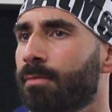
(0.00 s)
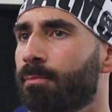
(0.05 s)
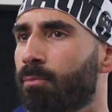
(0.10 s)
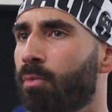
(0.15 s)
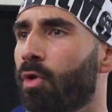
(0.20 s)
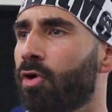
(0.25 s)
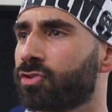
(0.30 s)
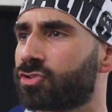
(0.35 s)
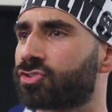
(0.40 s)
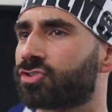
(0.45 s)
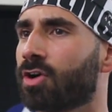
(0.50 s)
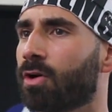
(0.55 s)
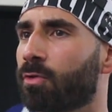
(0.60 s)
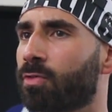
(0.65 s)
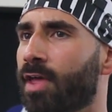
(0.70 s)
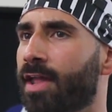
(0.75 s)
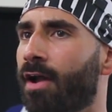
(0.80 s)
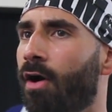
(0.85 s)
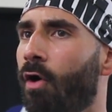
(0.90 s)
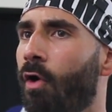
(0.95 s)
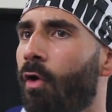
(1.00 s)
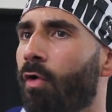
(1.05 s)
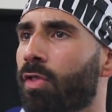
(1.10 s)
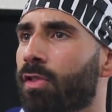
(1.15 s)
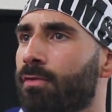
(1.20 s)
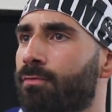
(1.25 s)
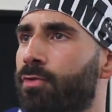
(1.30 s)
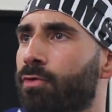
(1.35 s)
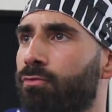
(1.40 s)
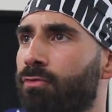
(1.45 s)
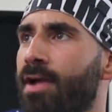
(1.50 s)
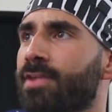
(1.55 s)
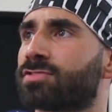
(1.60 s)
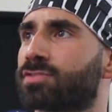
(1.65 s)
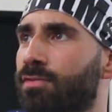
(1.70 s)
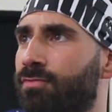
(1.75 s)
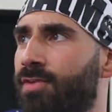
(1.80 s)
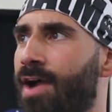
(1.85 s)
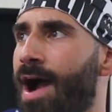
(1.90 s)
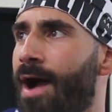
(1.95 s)
More so than all of the
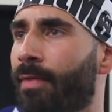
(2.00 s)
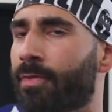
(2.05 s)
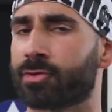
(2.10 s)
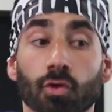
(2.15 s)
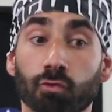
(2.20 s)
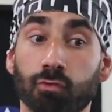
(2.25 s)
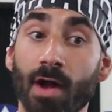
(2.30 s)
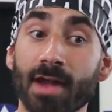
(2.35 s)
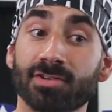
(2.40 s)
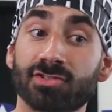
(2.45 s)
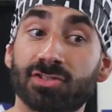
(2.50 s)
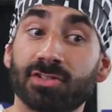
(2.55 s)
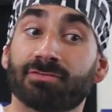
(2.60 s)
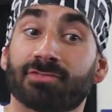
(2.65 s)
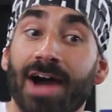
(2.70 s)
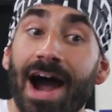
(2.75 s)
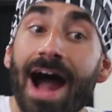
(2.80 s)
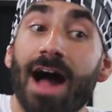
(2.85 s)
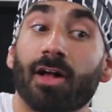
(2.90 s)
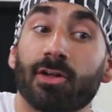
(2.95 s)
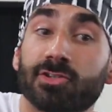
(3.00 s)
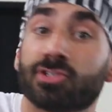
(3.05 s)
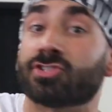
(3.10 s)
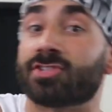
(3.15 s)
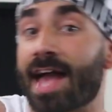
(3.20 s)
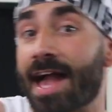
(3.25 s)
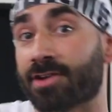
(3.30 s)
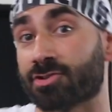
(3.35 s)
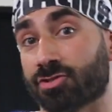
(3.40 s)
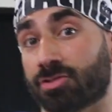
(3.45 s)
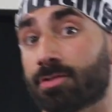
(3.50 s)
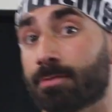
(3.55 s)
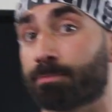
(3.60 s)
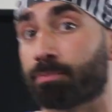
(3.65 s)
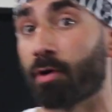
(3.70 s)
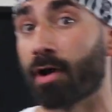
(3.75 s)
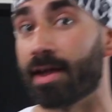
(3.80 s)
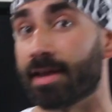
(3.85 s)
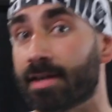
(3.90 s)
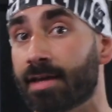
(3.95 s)
rest of college. The rest of college is actually the
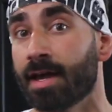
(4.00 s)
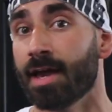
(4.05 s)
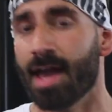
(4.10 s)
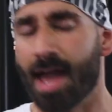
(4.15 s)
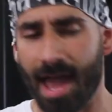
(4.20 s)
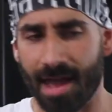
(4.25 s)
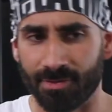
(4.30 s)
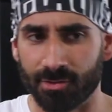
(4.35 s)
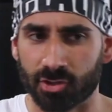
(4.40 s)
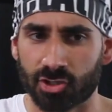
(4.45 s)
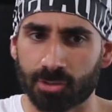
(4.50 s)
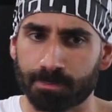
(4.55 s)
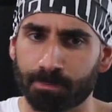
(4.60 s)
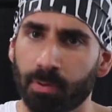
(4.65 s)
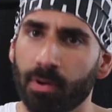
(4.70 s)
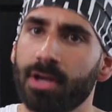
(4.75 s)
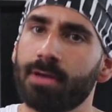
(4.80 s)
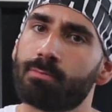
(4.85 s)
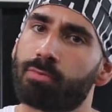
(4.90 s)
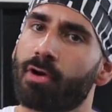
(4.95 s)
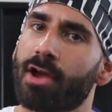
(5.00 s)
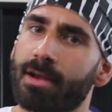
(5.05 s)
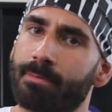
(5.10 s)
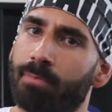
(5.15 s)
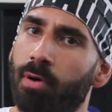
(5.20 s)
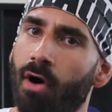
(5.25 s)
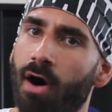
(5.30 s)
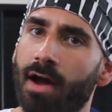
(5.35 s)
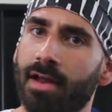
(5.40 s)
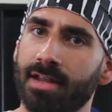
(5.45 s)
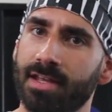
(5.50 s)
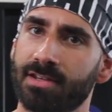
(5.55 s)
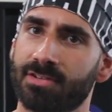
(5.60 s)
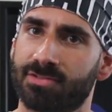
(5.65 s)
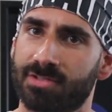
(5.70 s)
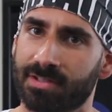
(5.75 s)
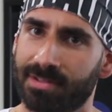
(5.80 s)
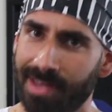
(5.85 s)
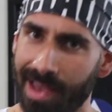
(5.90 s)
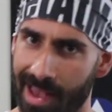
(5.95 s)
break, and the spring break part is
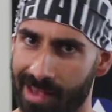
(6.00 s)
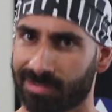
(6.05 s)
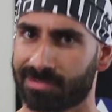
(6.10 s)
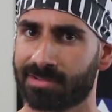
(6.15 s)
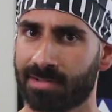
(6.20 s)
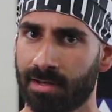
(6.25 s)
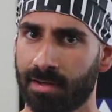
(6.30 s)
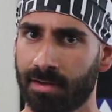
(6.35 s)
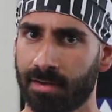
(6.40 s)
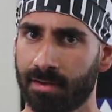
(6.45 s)
the test.